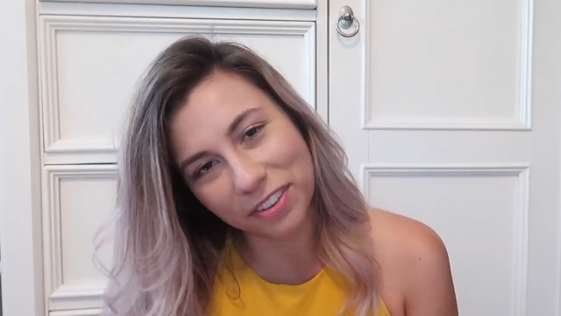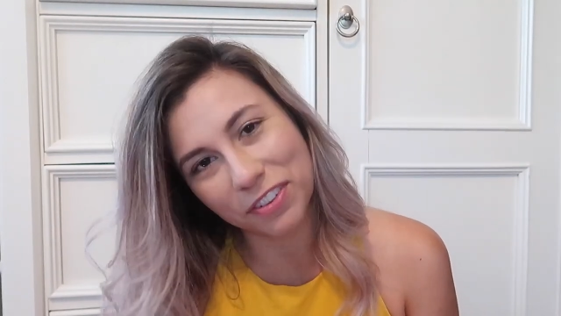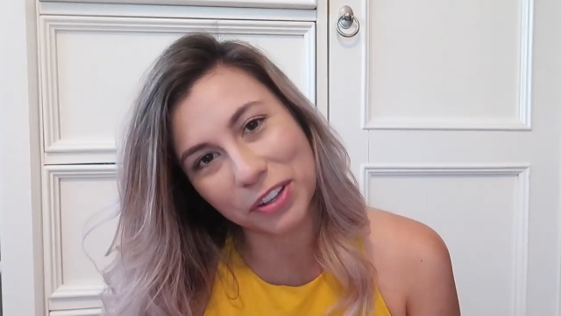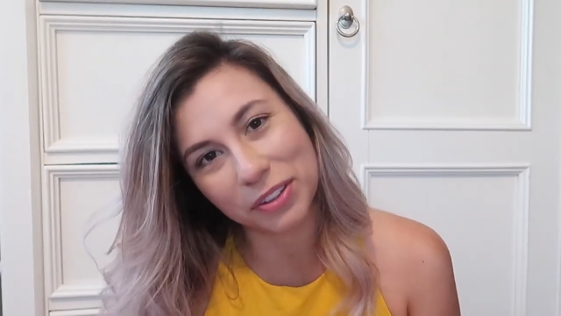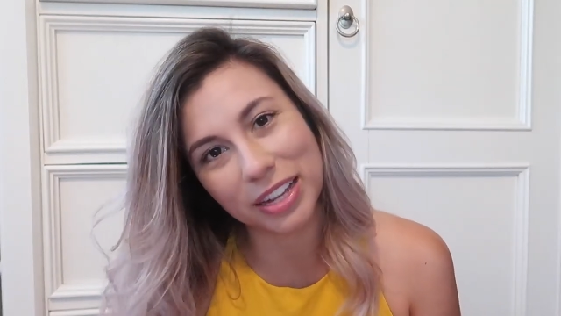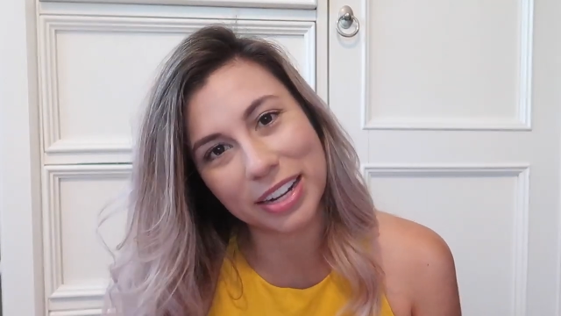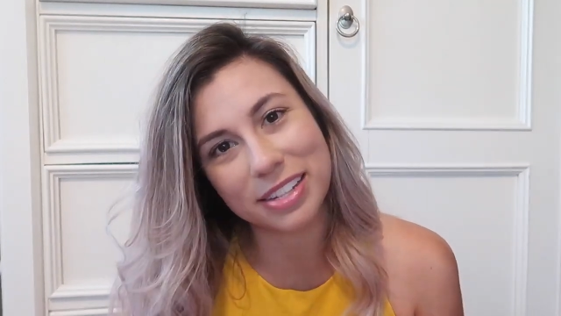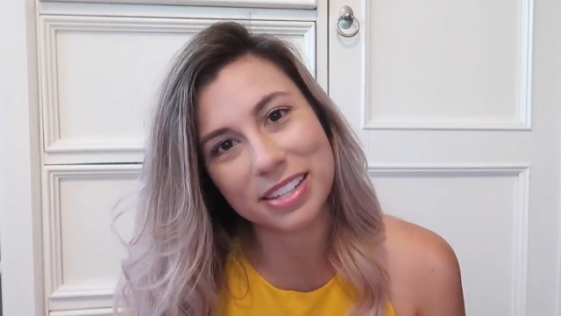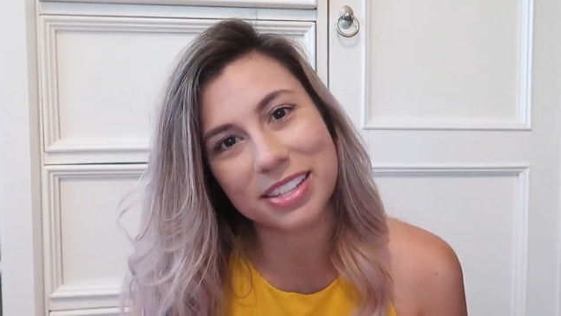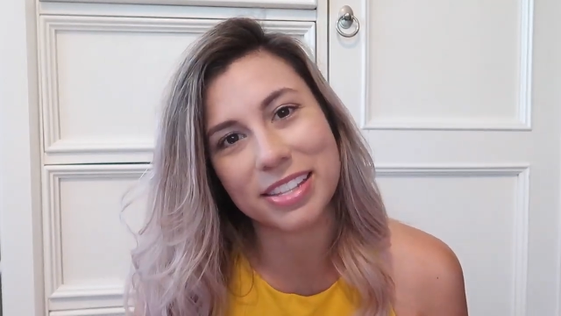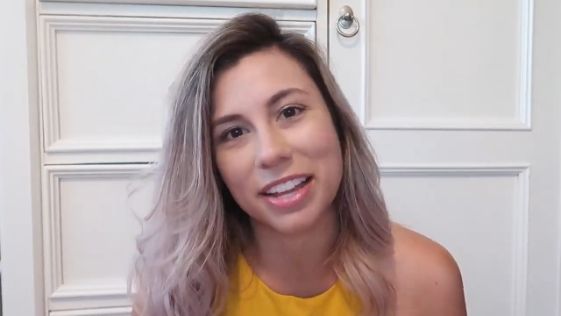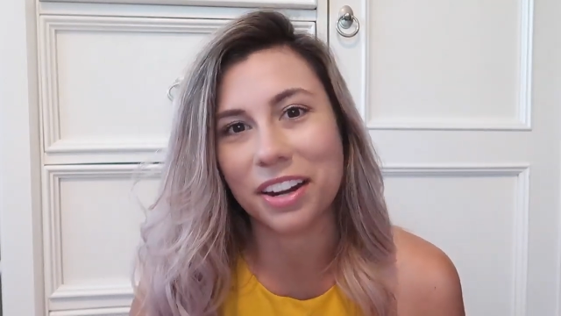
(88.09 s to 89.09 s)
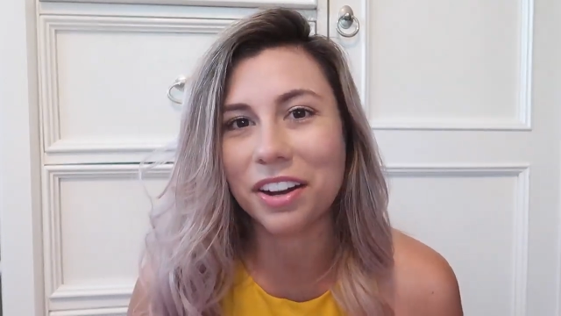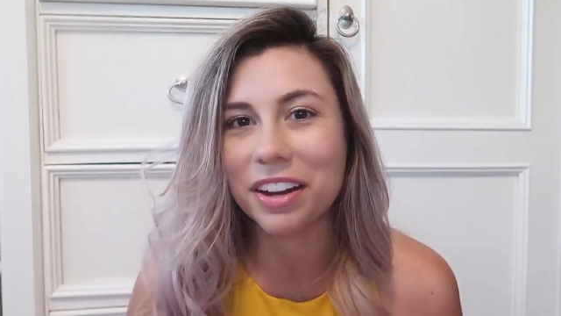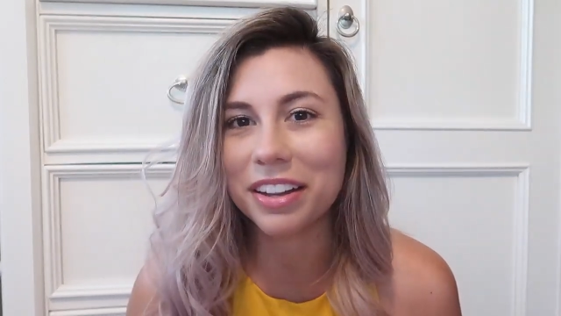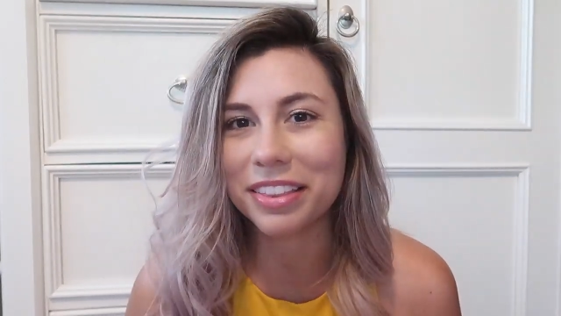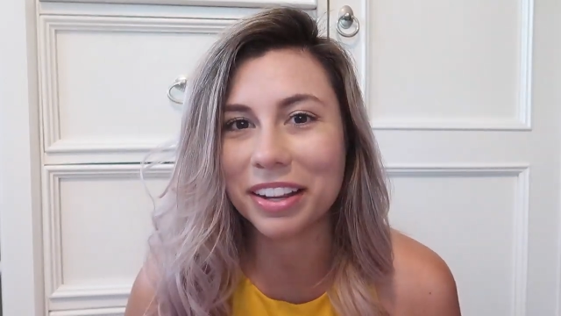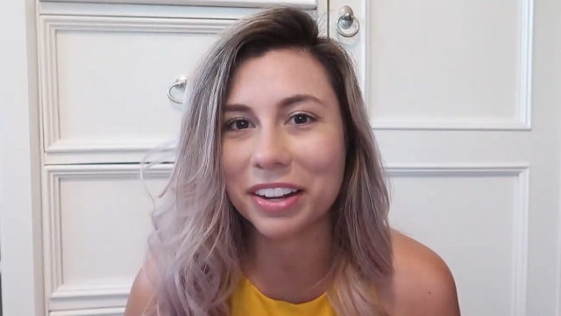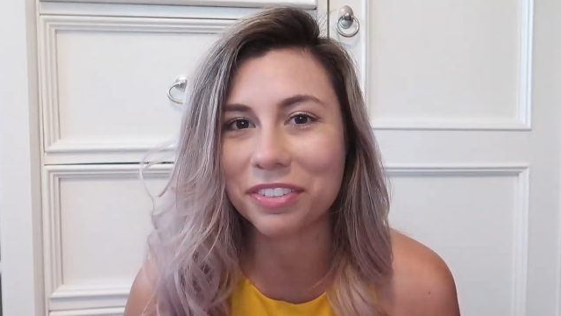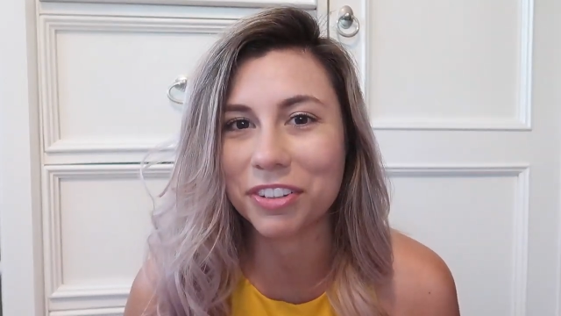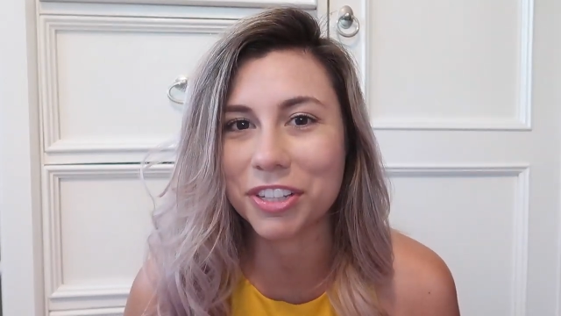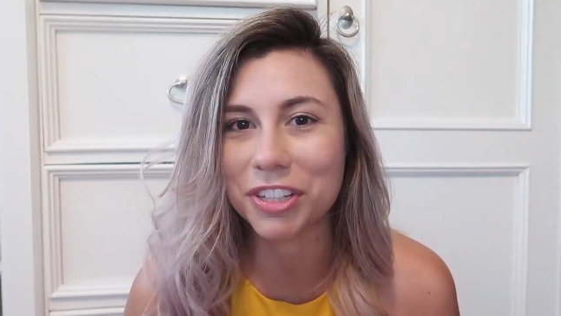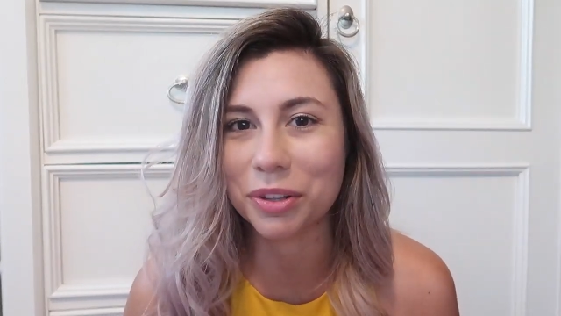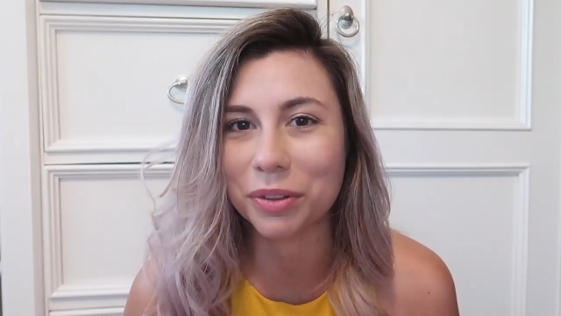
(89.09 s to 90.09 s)
if you let it sit on there
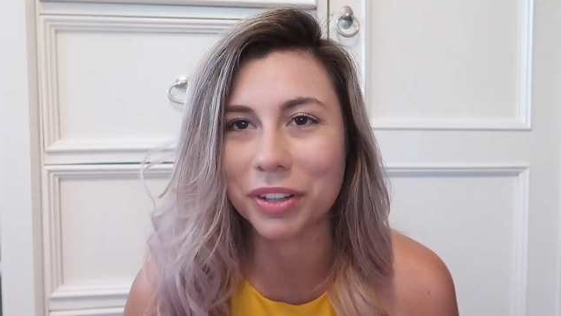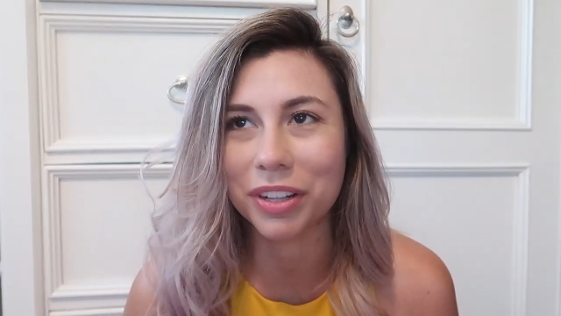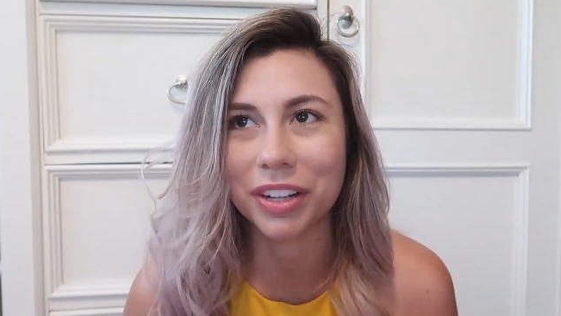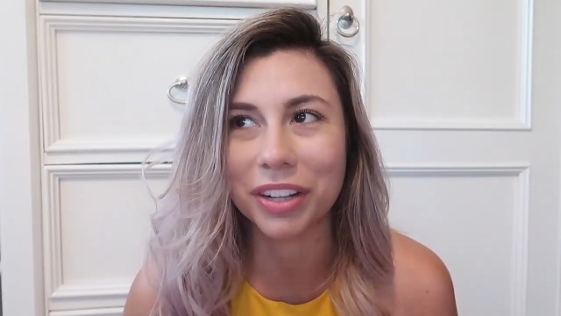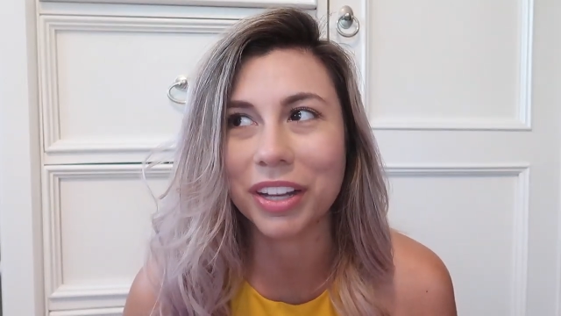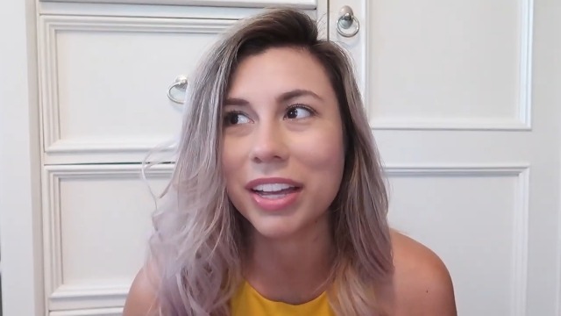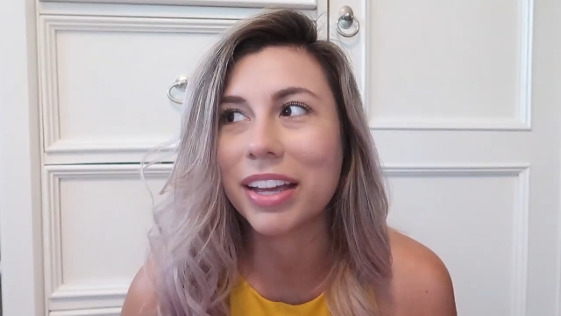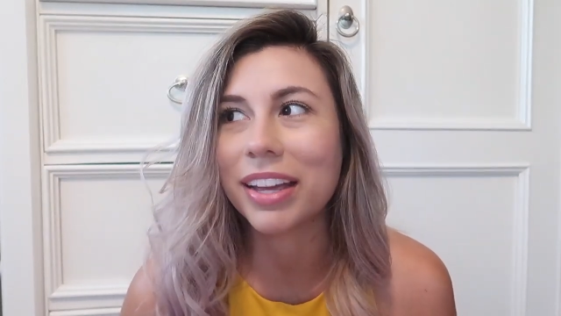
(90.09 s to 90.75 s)
for too long,